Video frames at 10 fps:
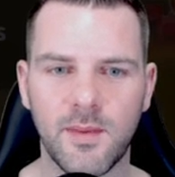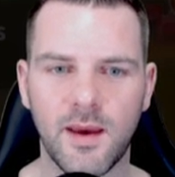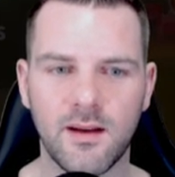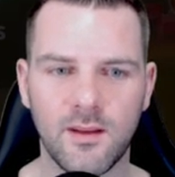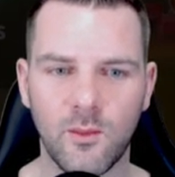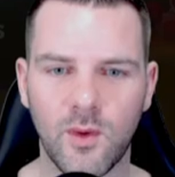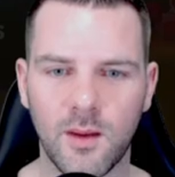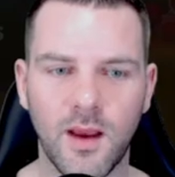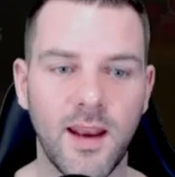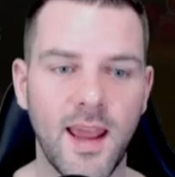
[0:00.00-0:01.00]
better than what
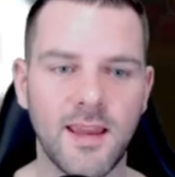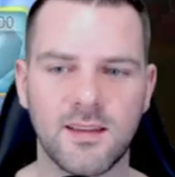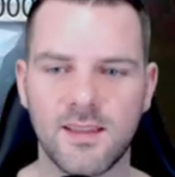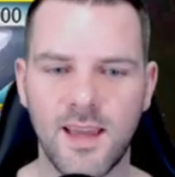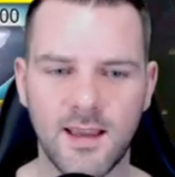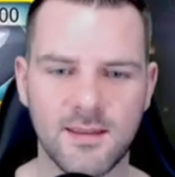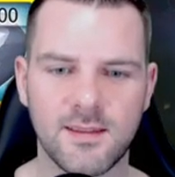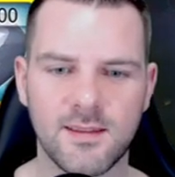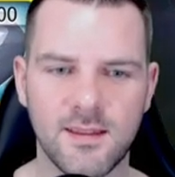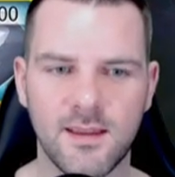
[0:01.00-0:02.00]
I'm... An 8!
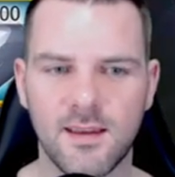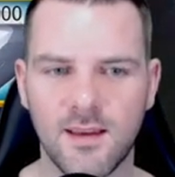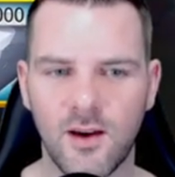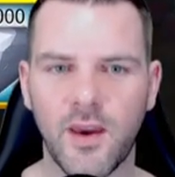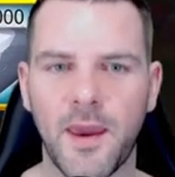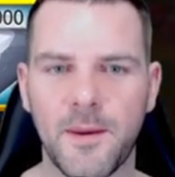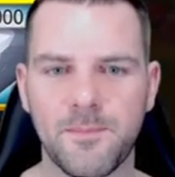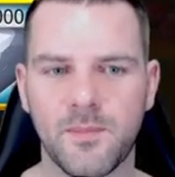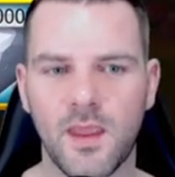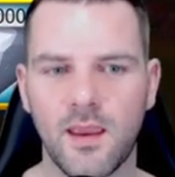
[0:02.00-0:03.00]
Yes! Okay.
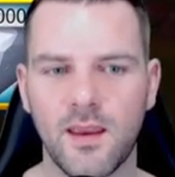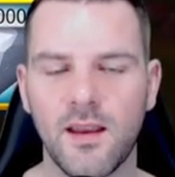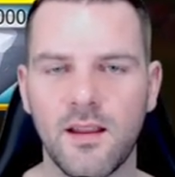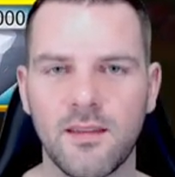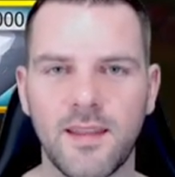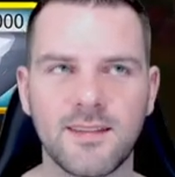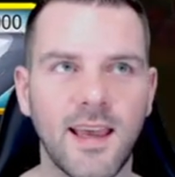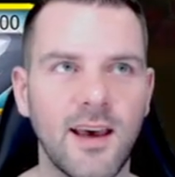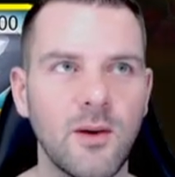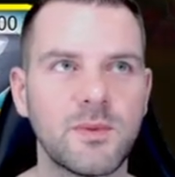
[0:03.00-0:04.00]
That's
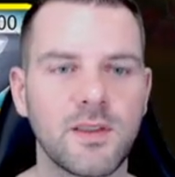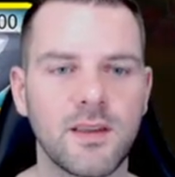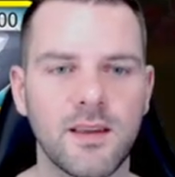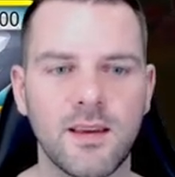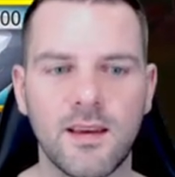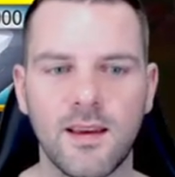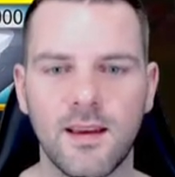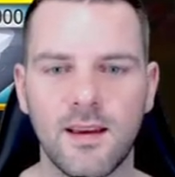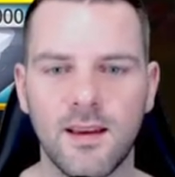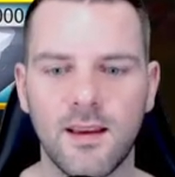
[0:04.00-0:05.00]
helped.
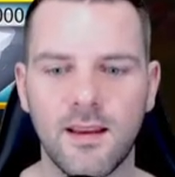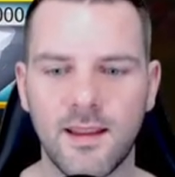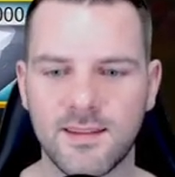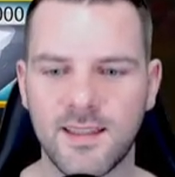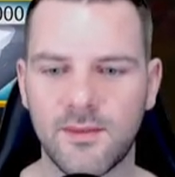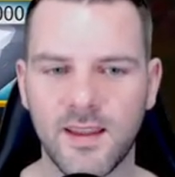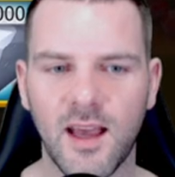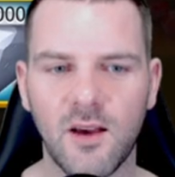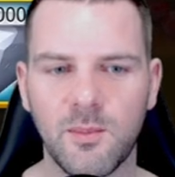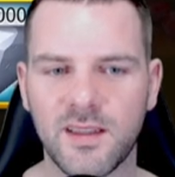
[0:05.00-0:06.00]
That's definitely
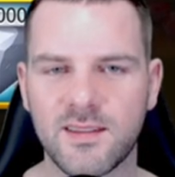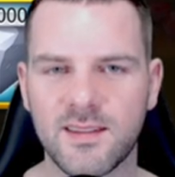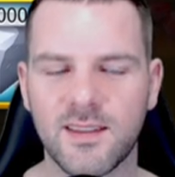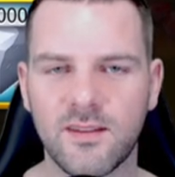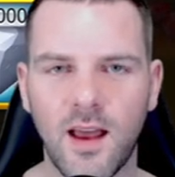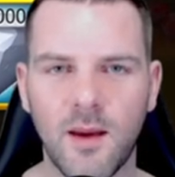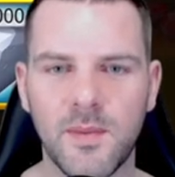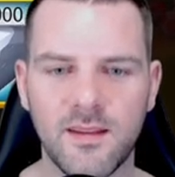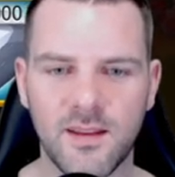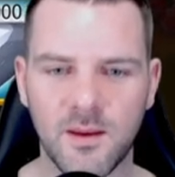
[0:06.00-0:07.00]
helped, but it's still not been the